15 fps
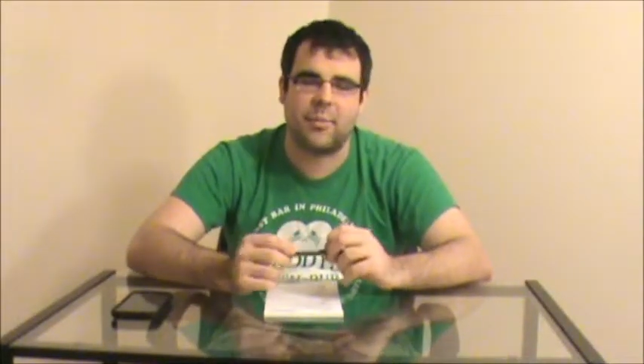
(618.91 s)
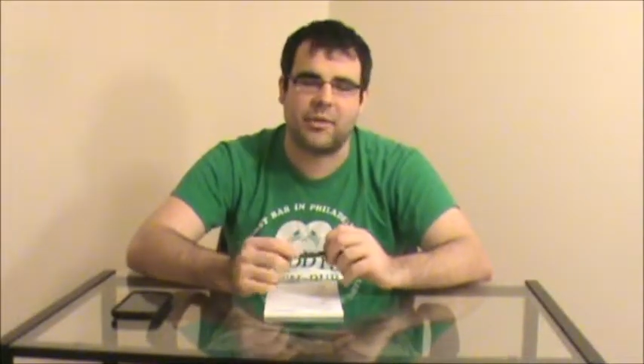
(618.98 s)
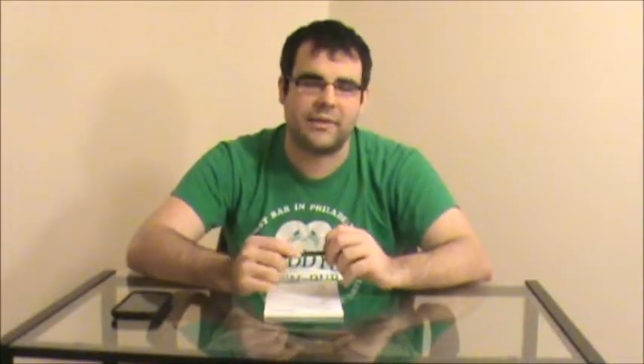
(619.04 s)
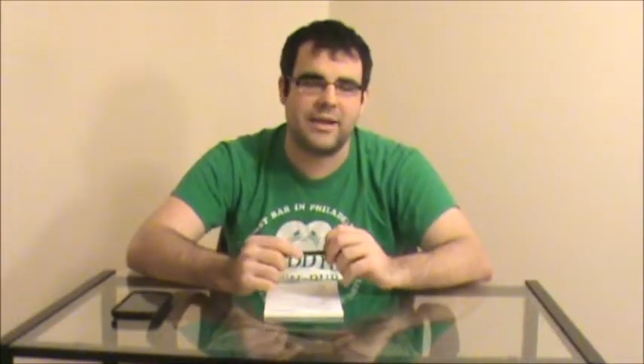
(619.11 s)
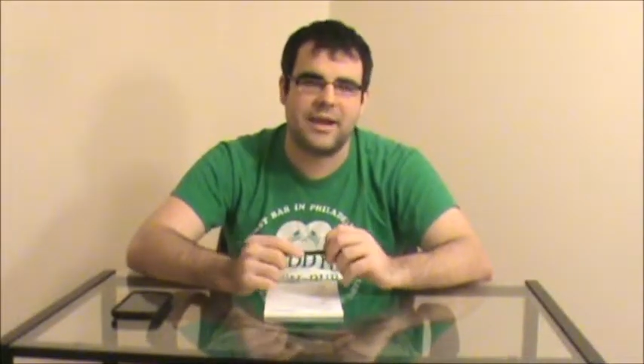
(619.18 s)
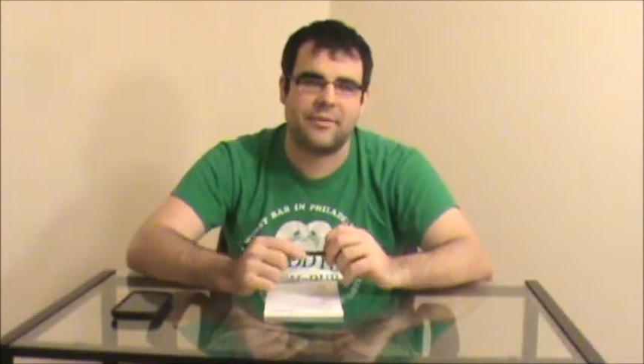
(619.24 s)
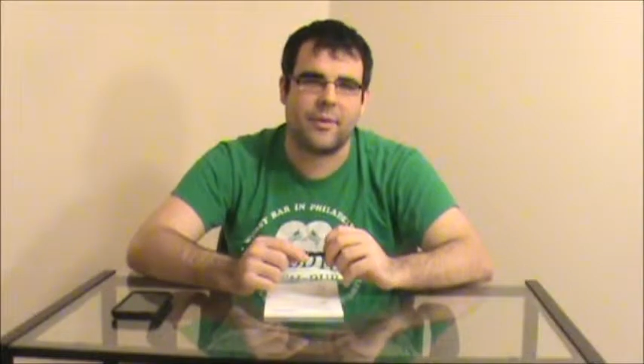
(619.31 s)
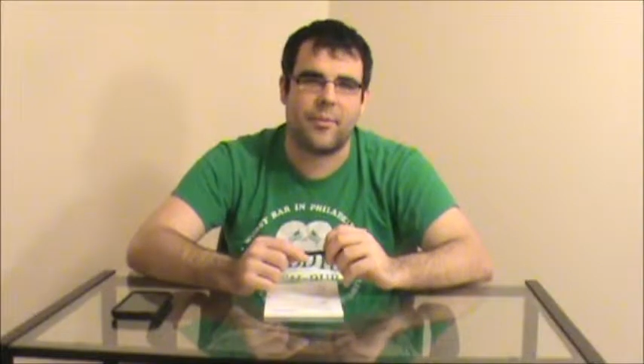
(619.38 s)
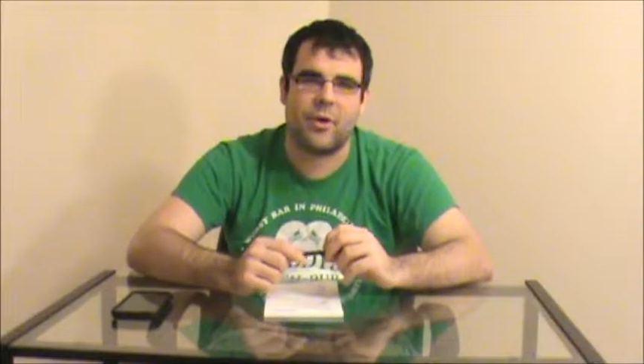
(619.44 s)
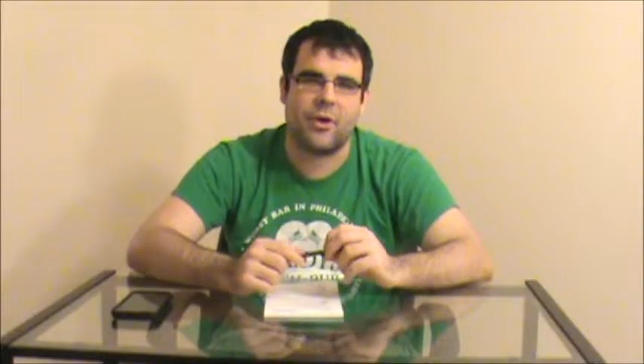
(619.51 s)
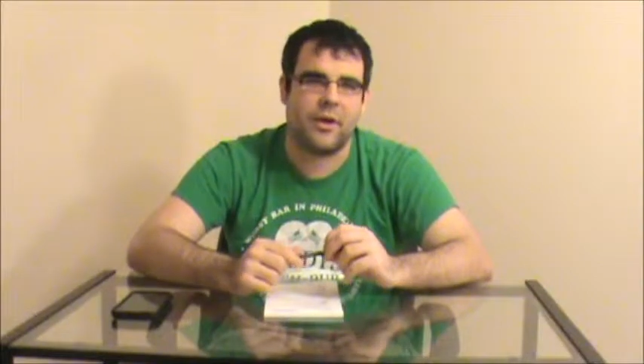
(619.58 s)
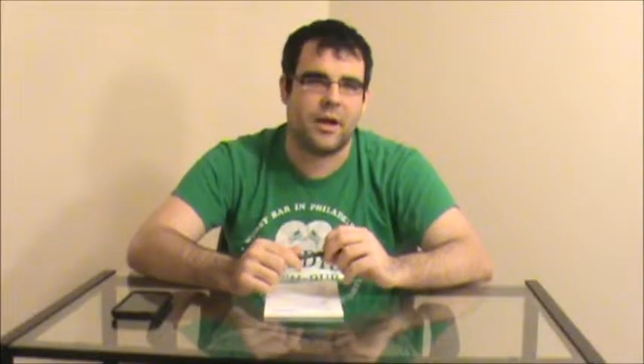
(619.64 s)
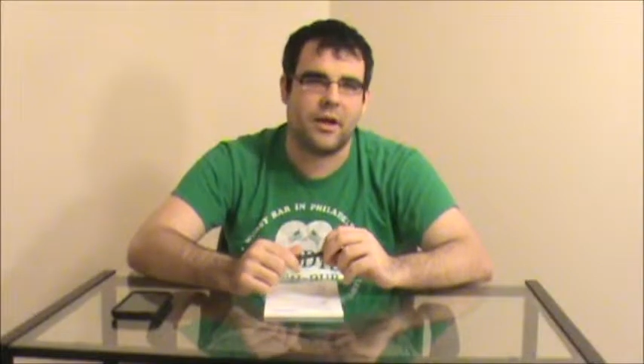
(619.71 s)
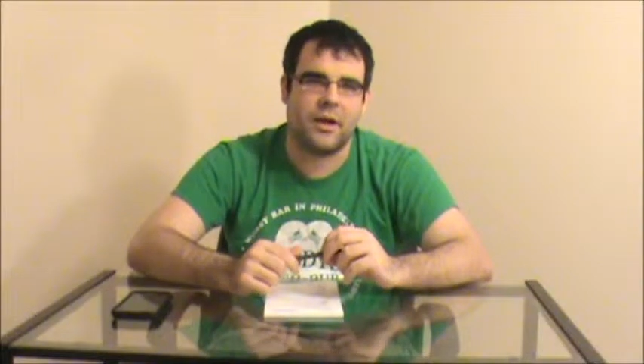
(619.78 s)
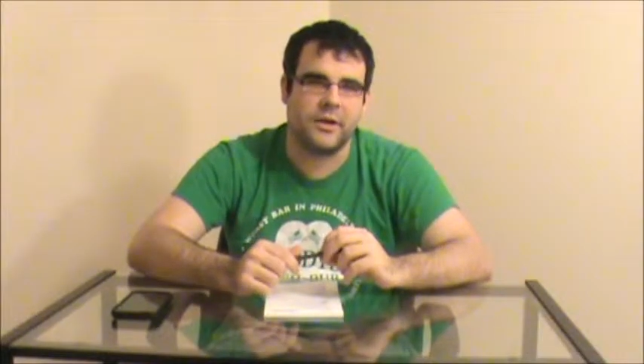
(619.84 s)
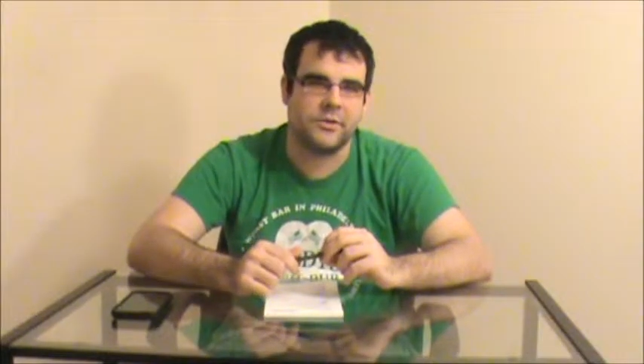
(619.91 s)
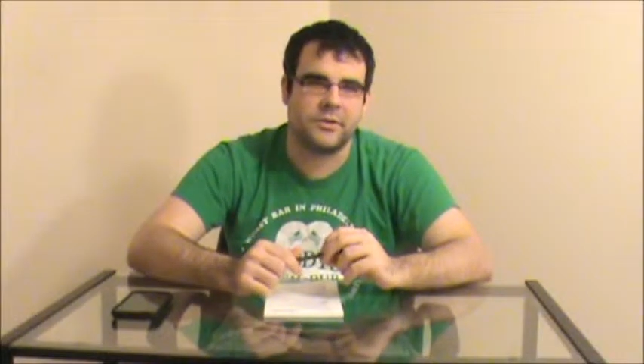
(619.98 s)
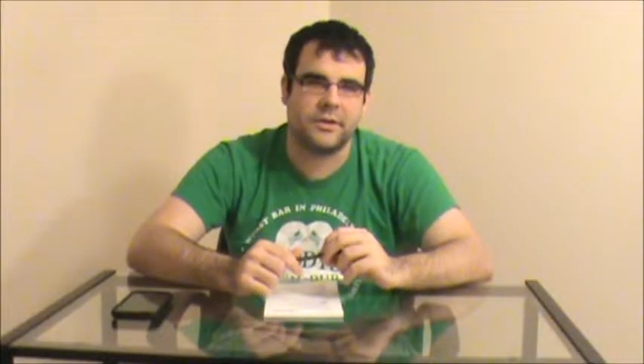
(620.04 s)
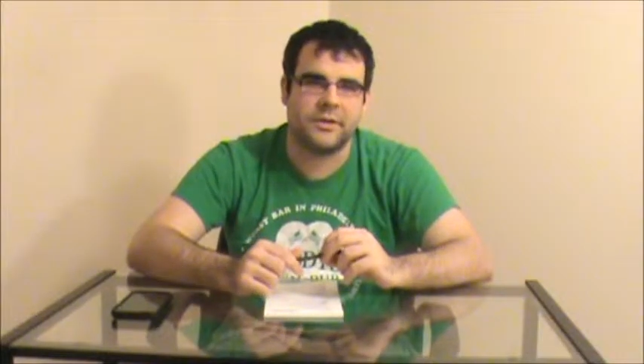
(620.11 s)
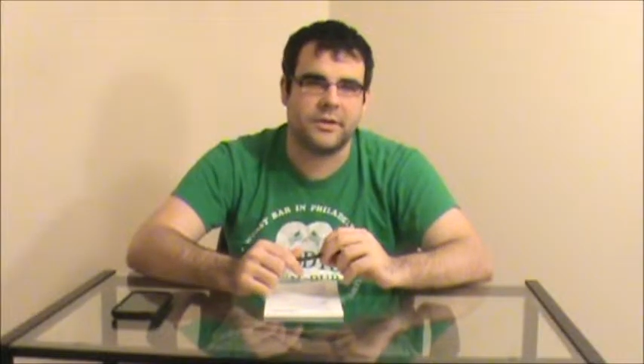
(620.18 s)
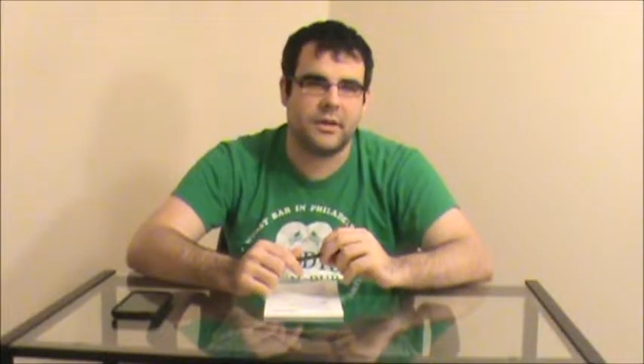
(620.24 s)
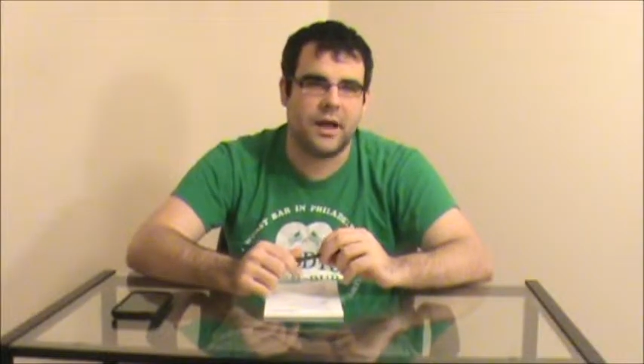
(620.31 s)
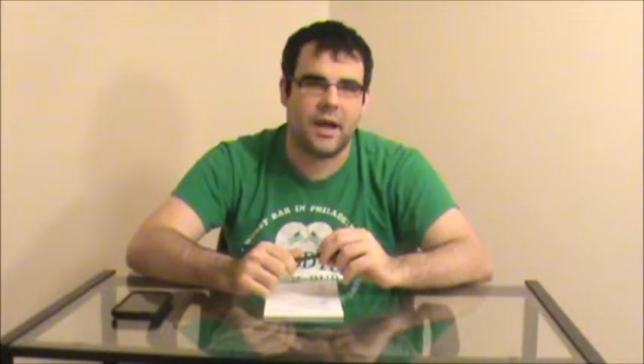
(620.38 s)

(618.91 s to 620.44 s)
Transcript: believe I'm already 100.